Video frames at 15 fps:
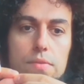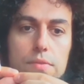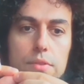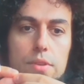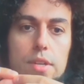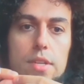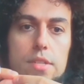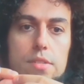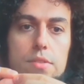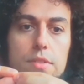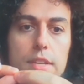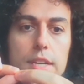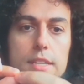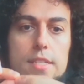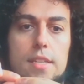for us to
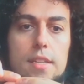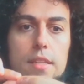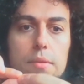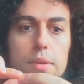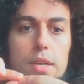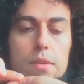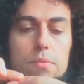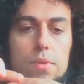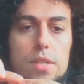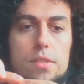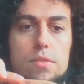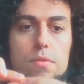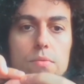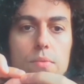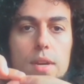the extent that we can
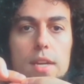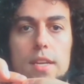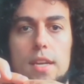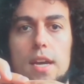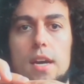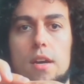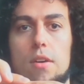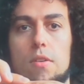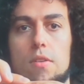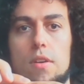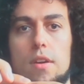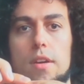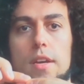reason right now,